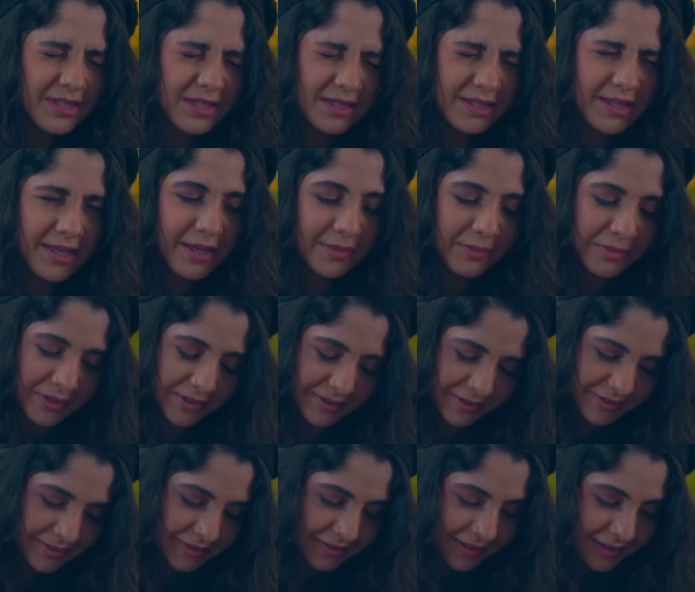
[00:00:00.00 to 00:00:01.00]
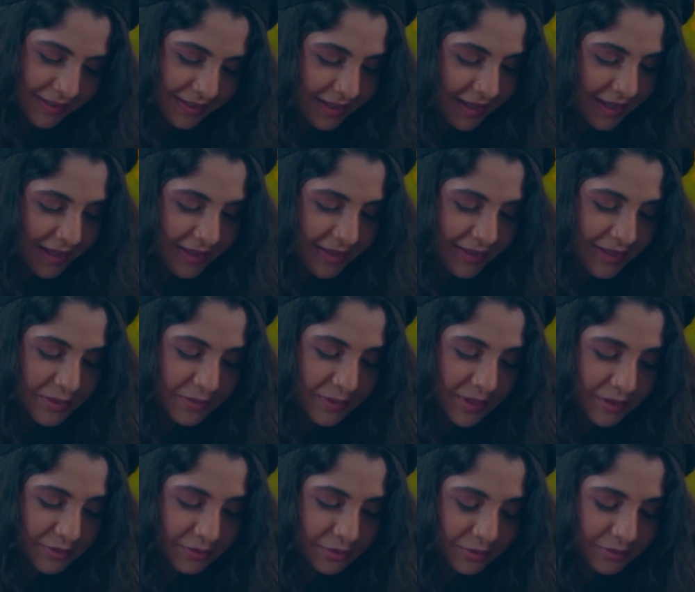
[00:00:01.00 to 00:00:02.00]
Damn it. That's
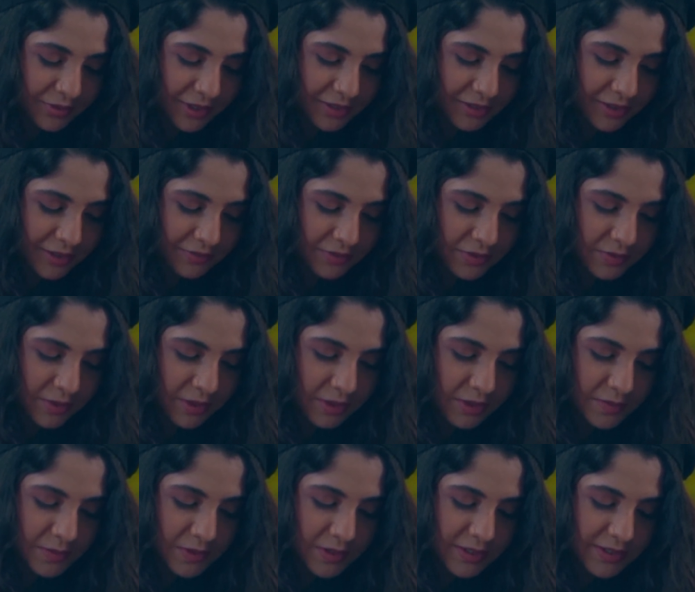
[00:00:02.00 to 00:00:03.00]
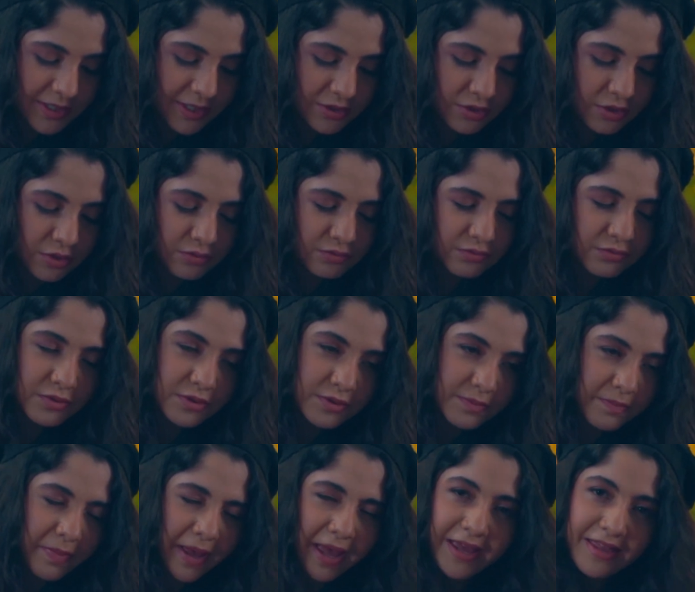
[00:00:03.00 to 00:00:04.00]
why I don't know any of these products, because I don't
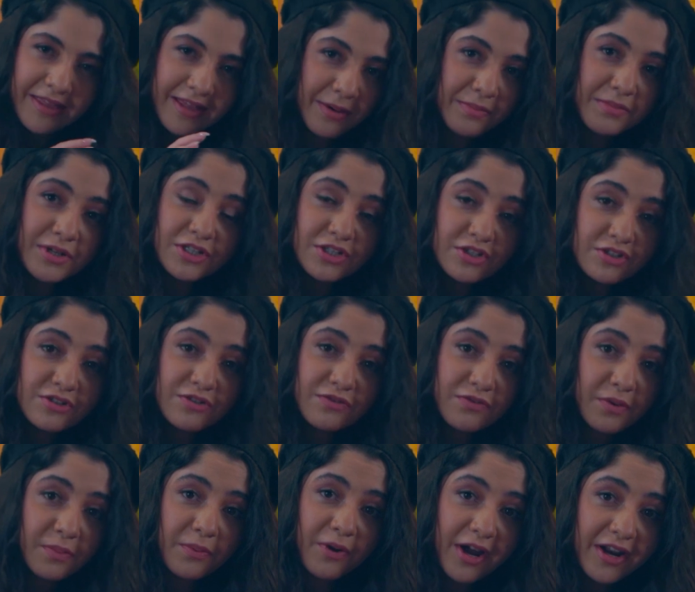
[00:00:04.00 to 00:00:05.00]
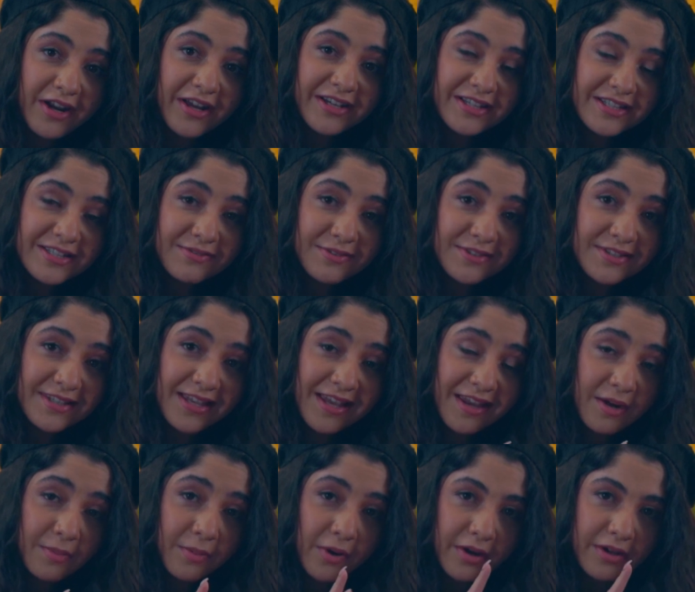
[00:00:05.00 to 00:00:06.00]
pay that much for products, for
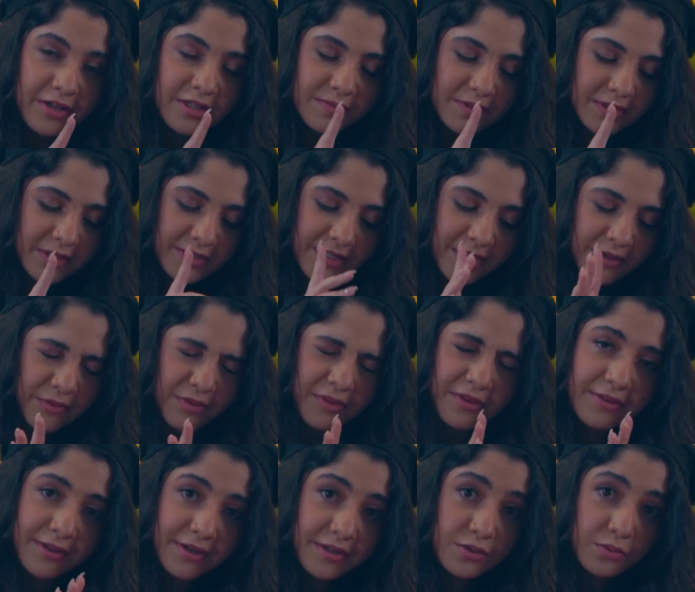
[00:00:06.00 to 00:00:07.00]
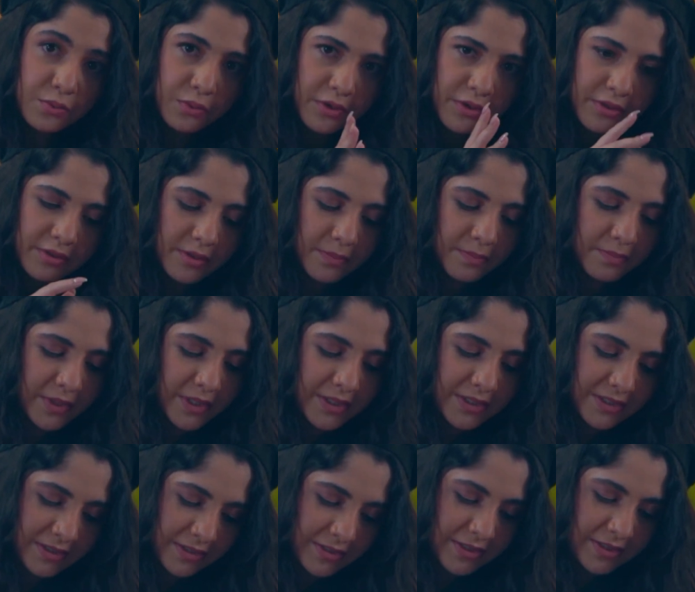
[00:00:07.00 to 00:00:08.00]
skincare products, because I don't think that it's worth it,
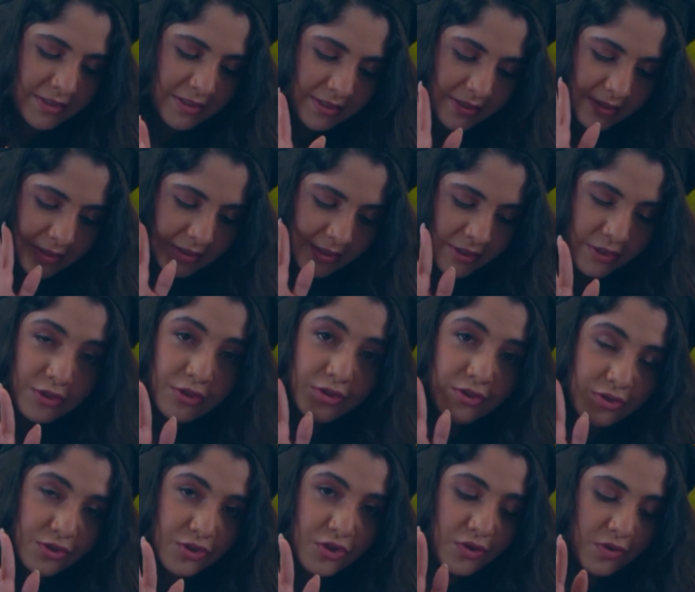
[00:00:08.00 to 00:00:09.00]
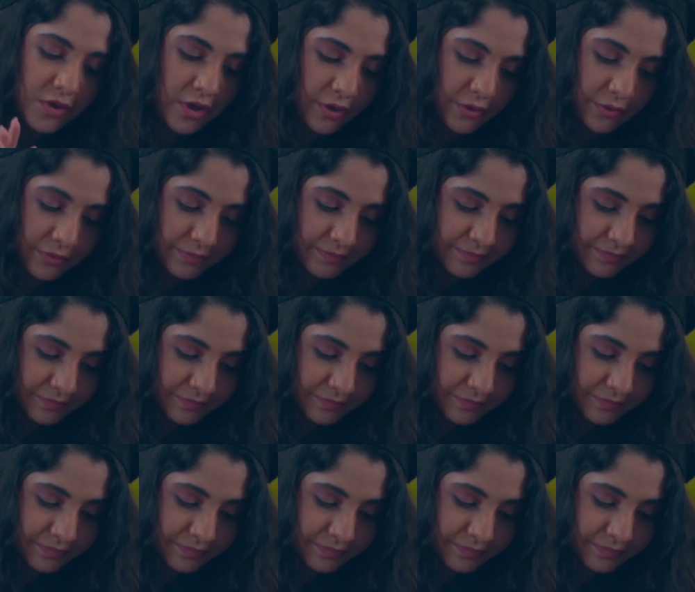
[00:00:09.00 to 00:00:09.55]
but do you?